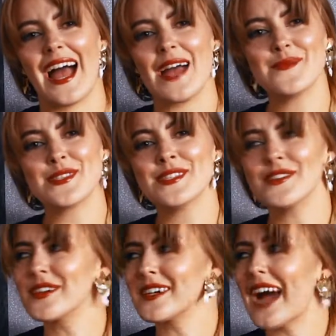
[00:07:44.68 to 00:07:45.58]
I'm
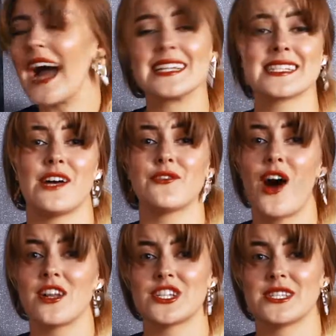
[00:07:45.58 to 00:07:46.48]
still kind of
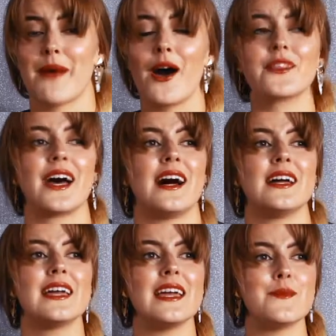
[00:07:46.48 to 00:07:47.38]
self-conscious about
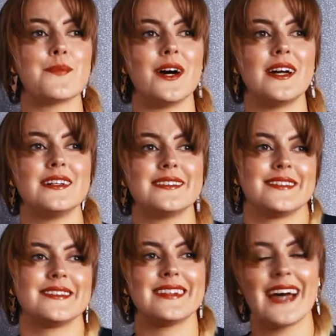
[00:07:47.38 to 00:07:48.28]
that, but
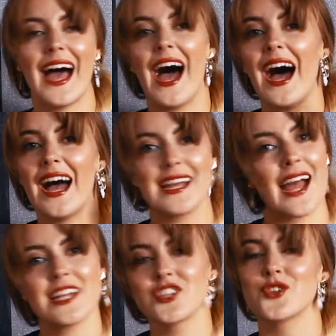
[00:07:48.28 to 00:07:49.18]

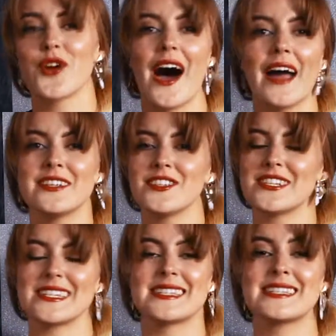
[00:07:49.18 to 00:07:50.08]
I try to
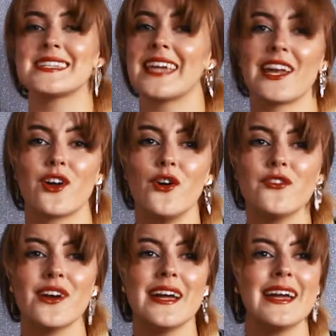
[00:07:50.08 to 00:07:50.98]
just get
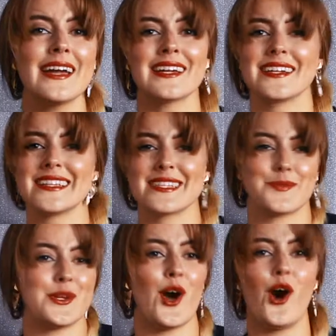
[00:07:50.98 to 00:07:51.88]
over it because
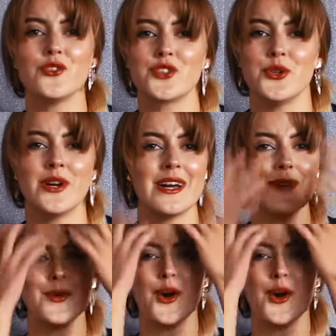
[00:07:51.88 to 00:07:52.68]
we all do it.